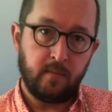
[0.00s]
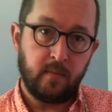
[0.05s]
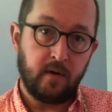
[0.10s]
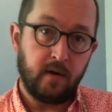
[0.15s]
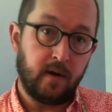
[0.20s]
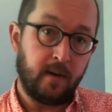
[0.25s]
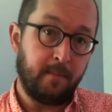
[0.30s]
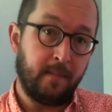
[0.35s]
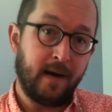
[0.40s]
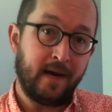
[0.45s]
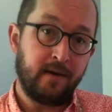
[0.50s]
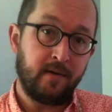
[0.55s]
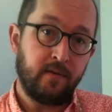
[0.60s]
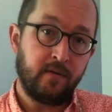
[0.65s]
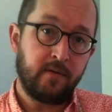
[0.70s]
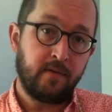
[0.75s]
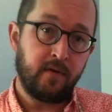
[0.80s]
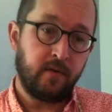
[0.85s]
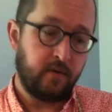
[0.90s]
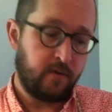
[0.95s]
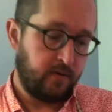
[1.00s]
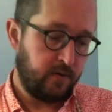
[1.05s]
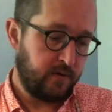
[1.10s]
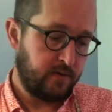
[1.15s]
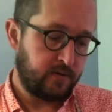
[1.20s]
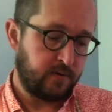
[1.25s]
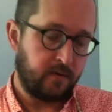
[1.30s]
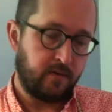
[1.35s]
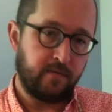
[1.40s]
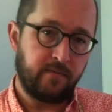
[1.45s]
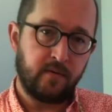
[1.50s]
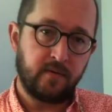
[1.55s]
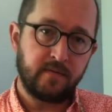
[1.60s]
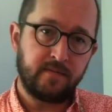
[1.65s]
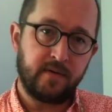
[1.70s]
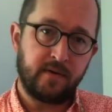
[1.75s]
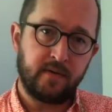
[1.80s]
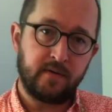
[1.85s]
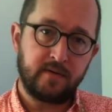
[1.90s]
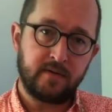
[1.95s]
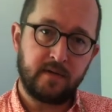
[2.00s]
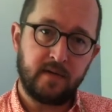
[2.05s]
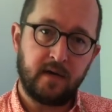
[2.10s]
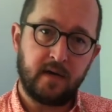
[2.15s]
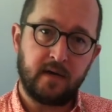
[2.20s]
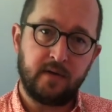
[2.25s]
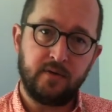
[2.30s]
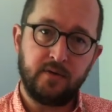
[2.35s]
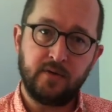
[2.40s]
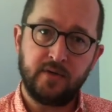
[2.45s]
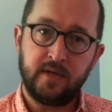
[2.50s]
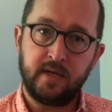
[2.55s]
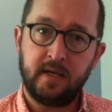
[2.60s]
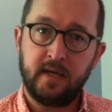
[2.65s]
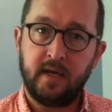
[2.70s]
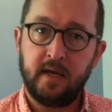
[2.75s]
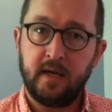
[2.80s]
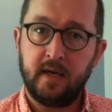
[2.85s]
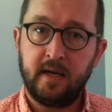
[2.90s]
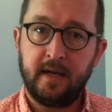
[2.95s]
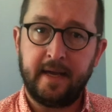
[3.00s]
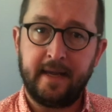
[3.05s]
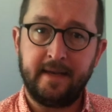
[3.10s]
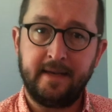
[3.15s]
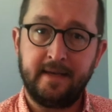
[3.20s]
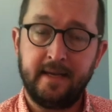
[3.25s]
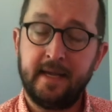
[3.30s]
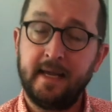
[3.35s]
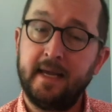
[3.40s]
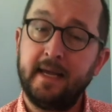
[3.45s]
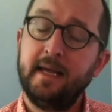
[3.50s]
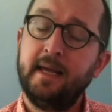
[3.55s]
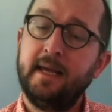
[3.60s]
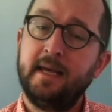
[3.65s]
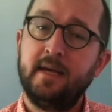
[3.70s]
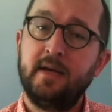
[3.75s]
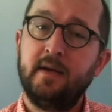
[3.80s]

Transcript: a minor third, so your first finger's on G and D,